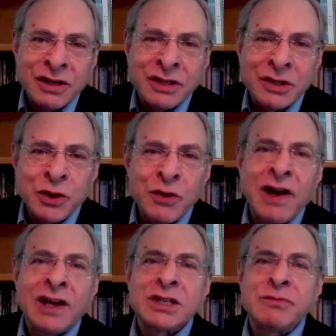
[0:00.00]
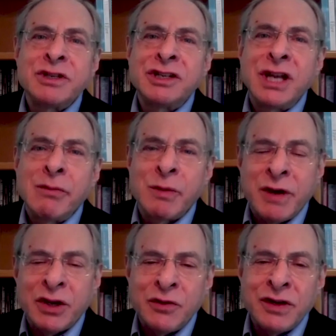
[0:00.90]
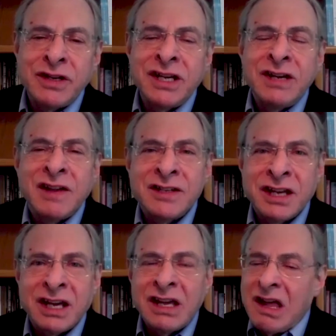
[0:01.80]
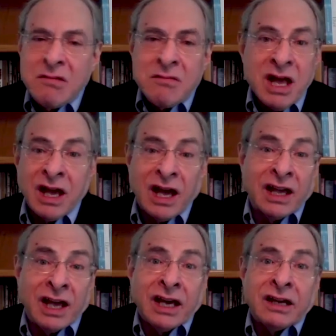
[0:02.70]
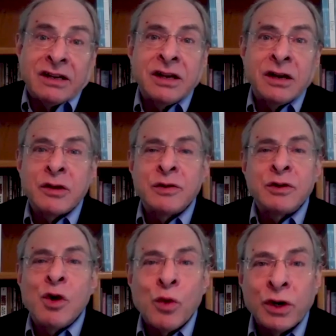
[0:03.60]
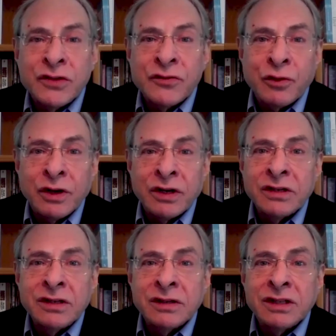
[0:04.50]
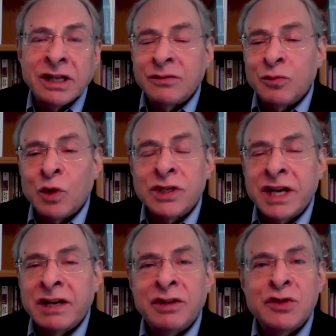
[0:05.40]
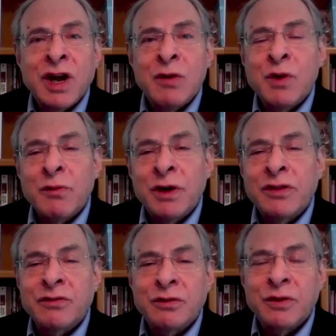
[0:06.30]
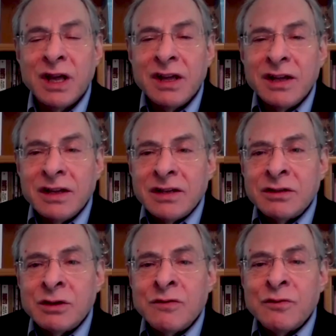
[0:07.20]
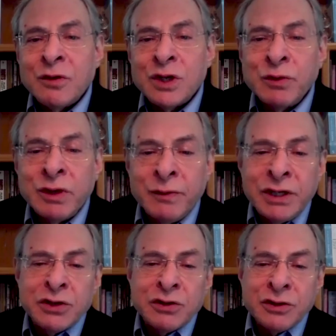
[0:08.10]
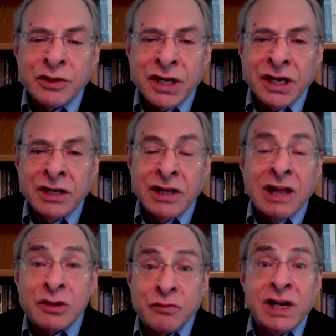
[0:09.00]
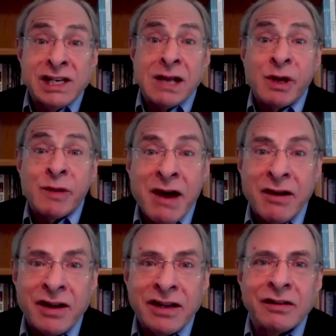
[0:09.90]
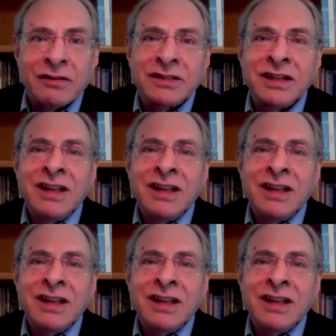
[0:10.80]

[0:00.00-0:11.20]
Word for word: says when you ask them, tell me about your NDE, they say, I, I can't. You know, there are no words for it. You know, words mm. can't describe what I went through. So, of course, we researchers say, that's great. Tell me about it. You know,